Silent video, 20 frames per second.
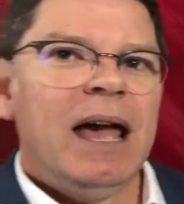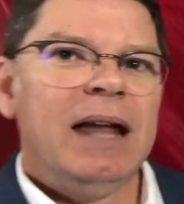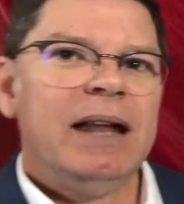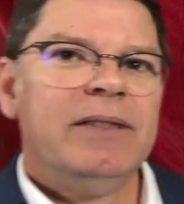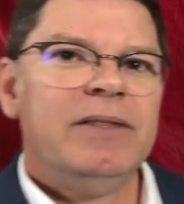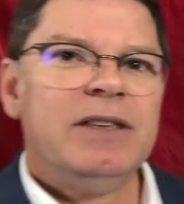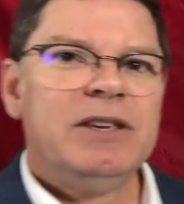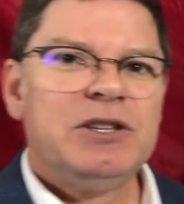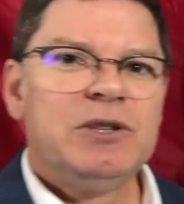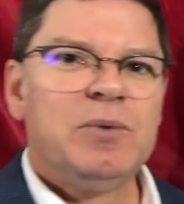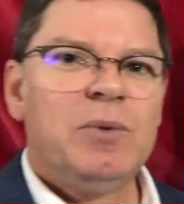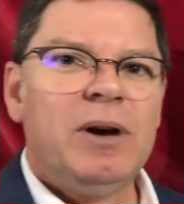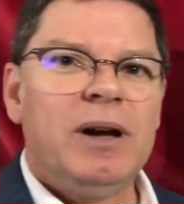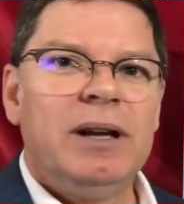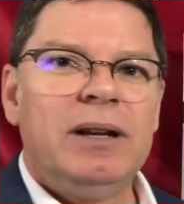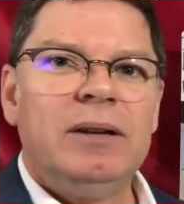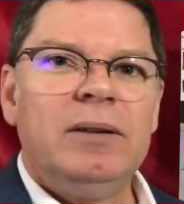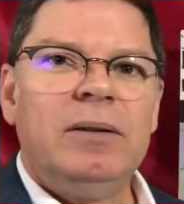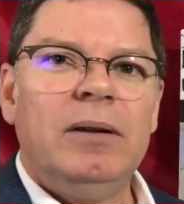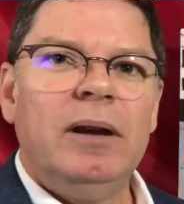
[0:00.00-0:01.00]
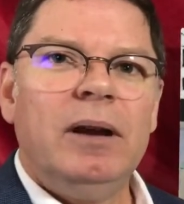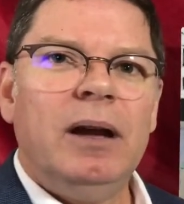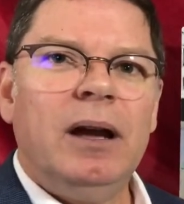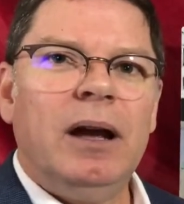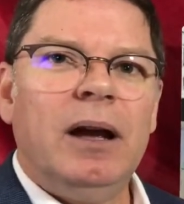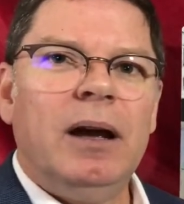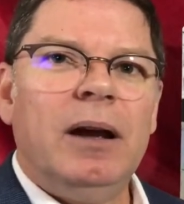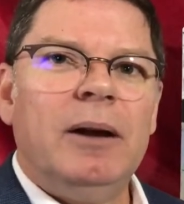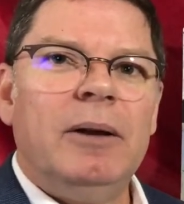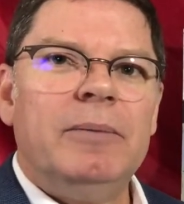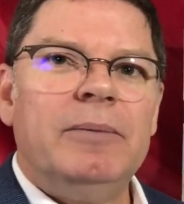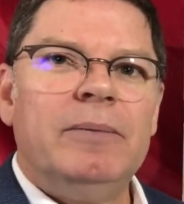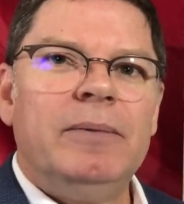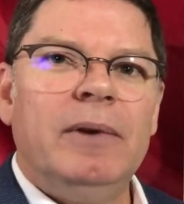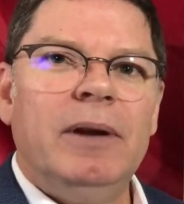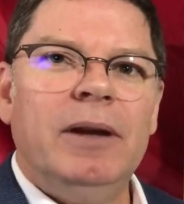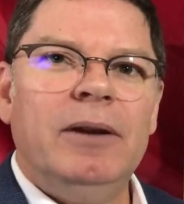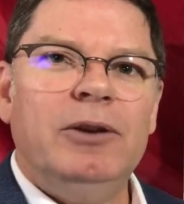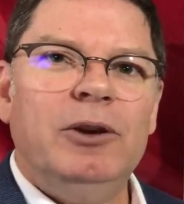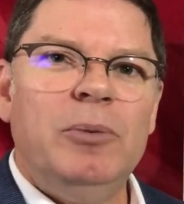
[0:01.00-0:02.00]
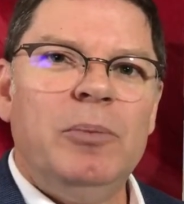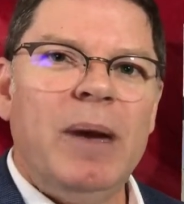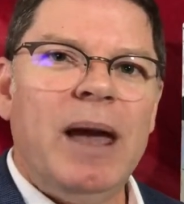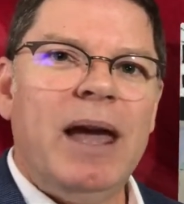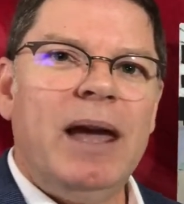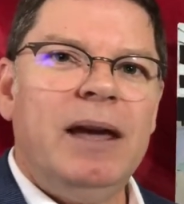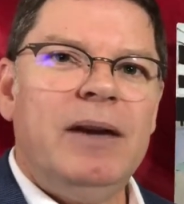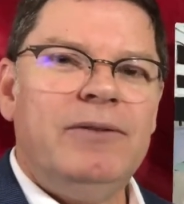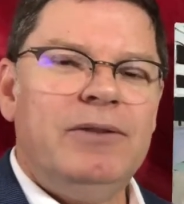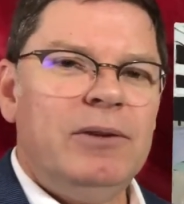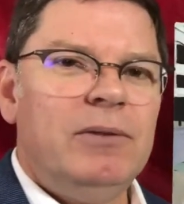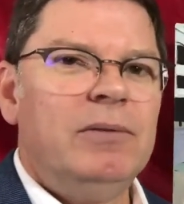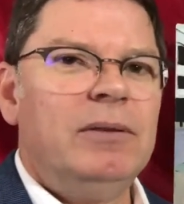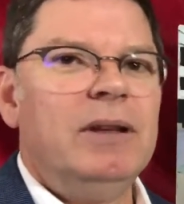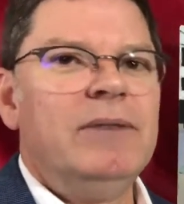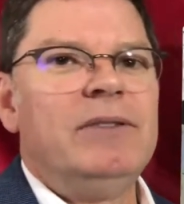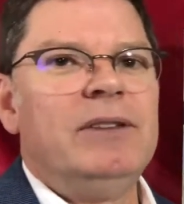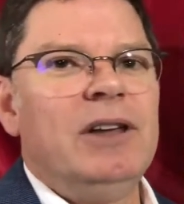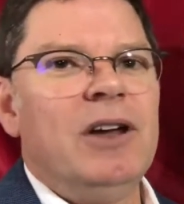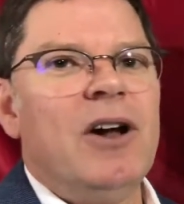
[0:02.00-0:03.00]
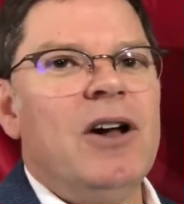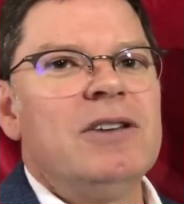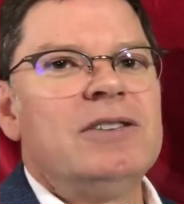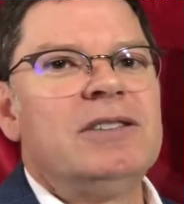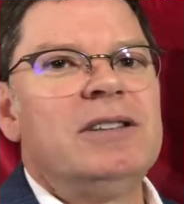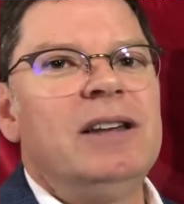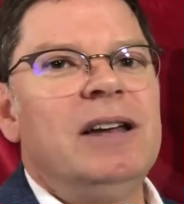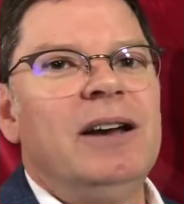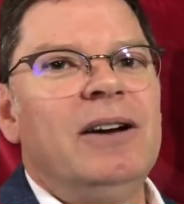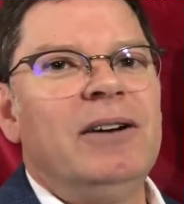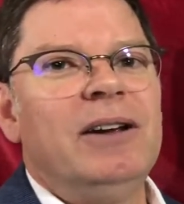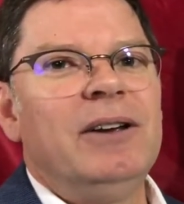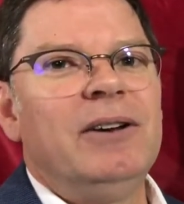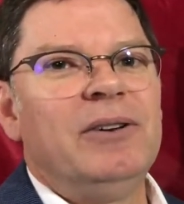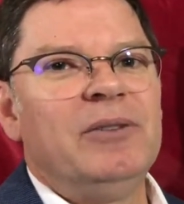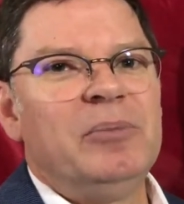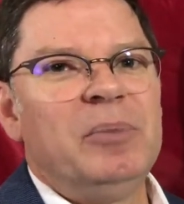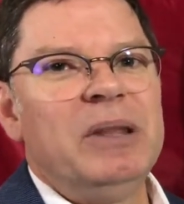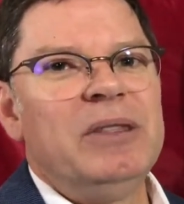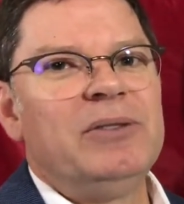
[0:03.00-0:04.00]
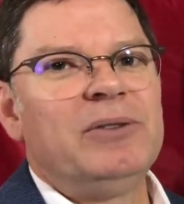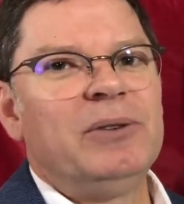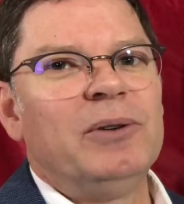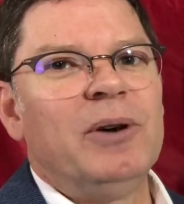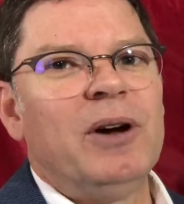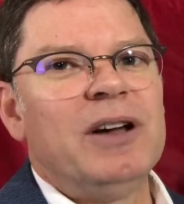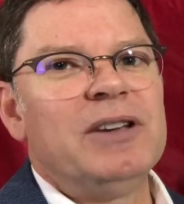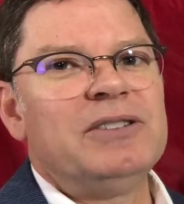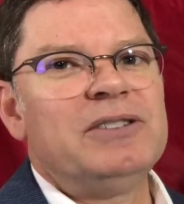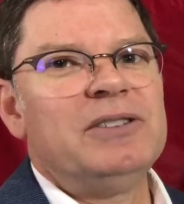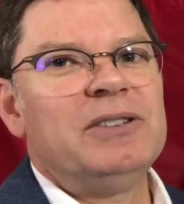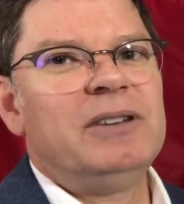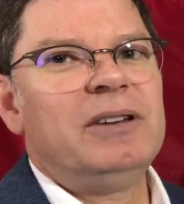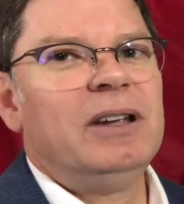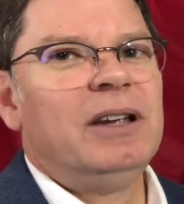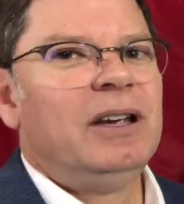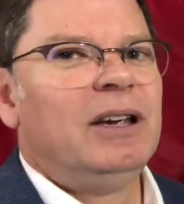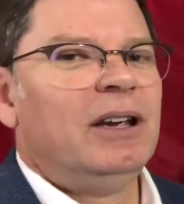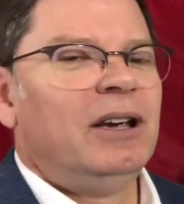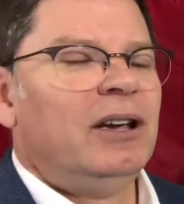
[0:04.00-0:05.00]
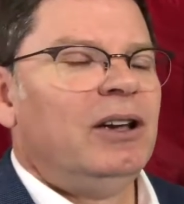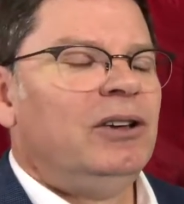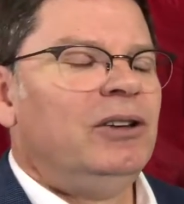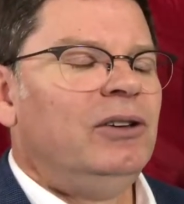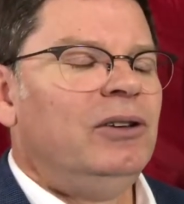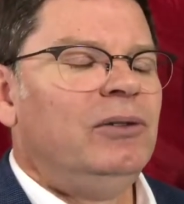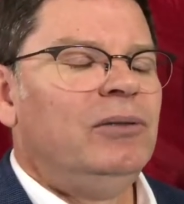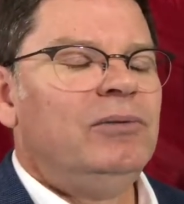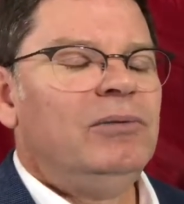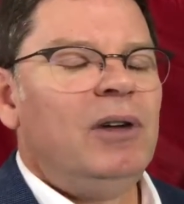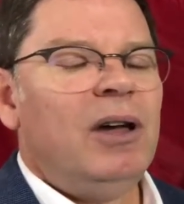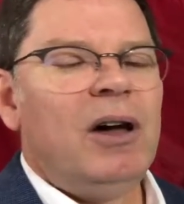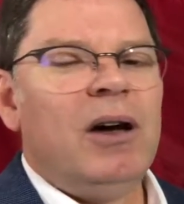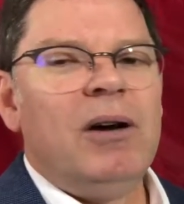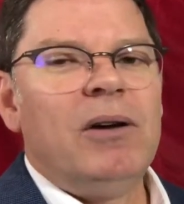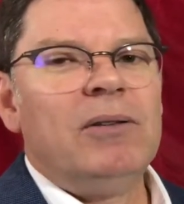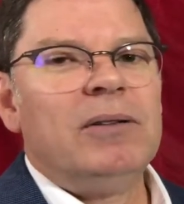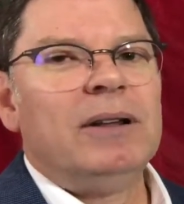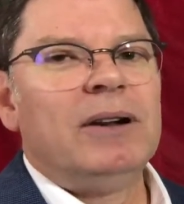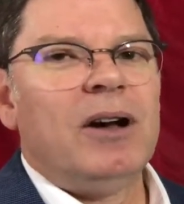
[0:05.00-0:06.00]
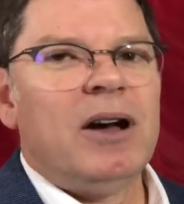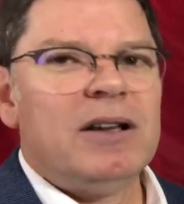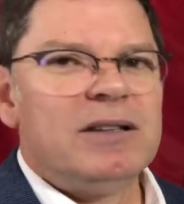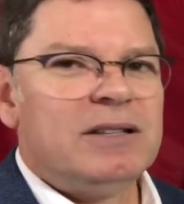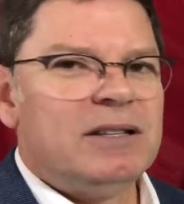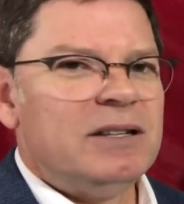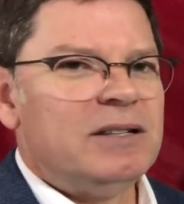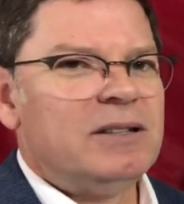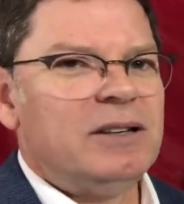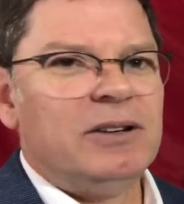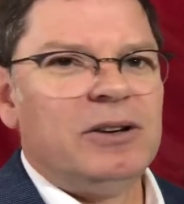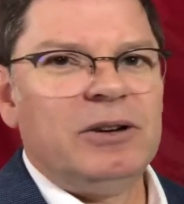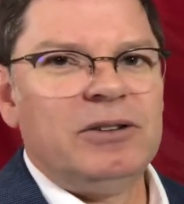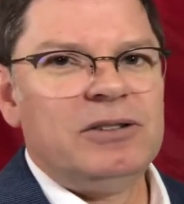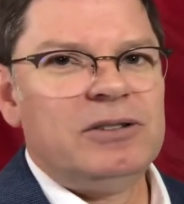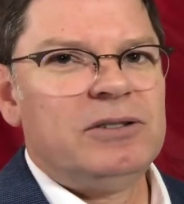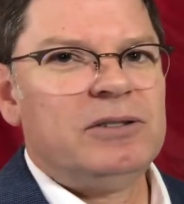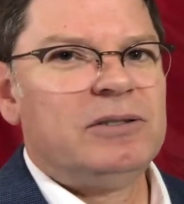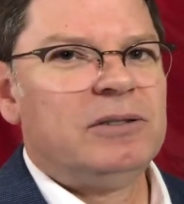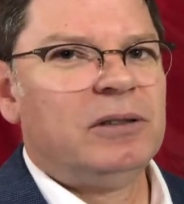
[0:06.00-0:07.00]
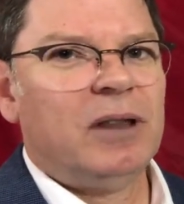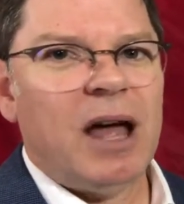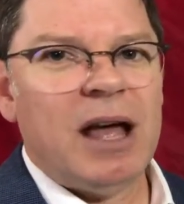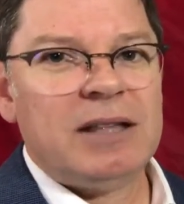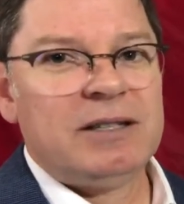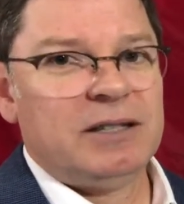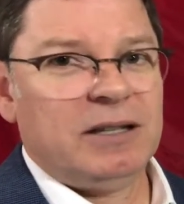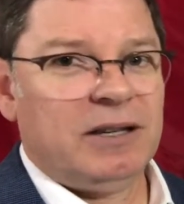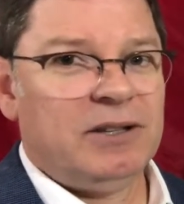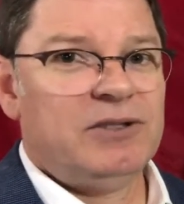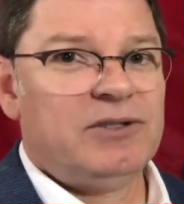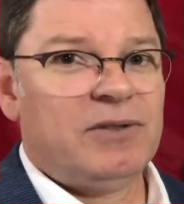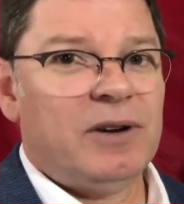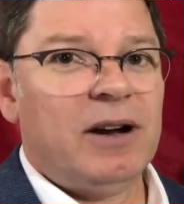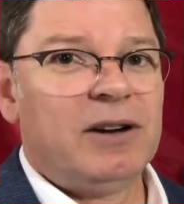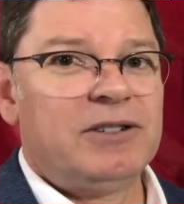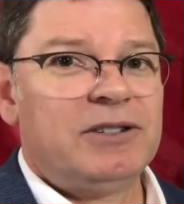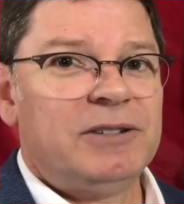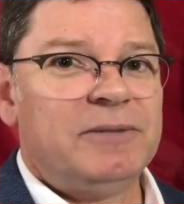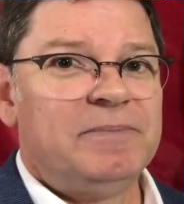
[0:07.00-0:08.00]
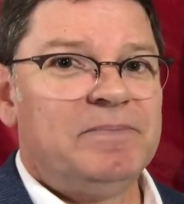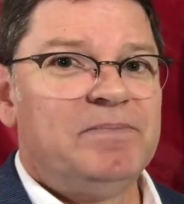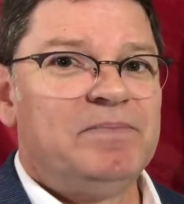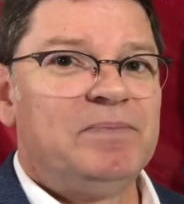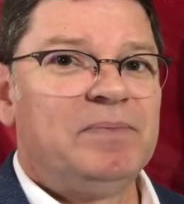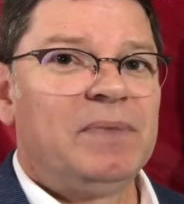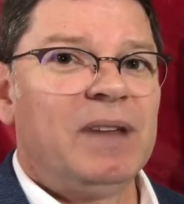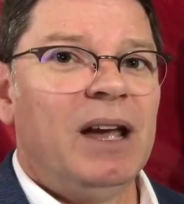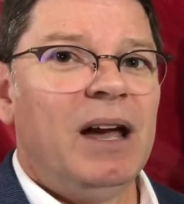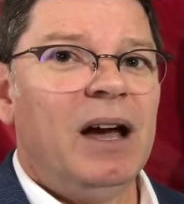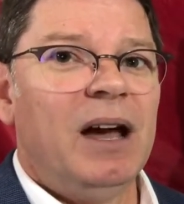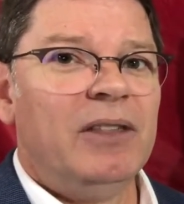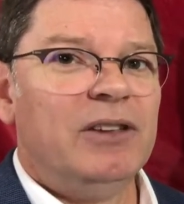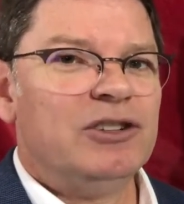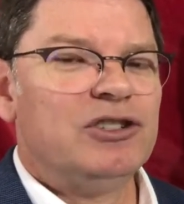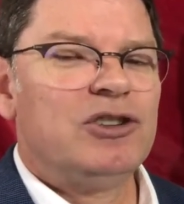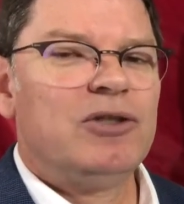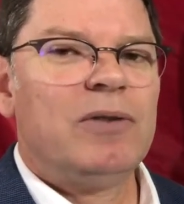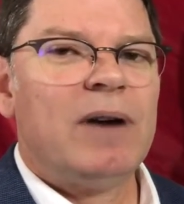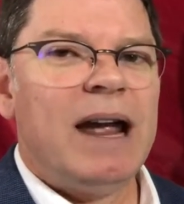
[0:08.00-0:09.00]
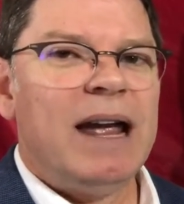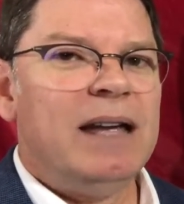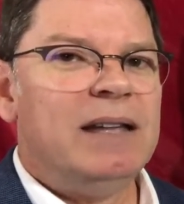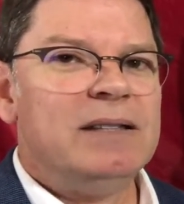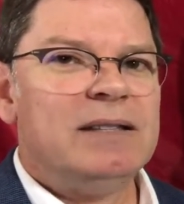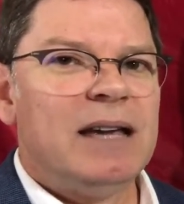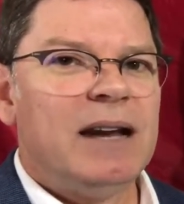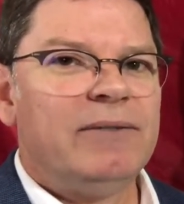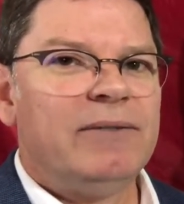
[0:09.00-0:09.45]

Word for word: and in this one, uh, you may, if you live in the Austin area or have been through Austin, you know that Austin is under lots of construction. Uh, there's cranes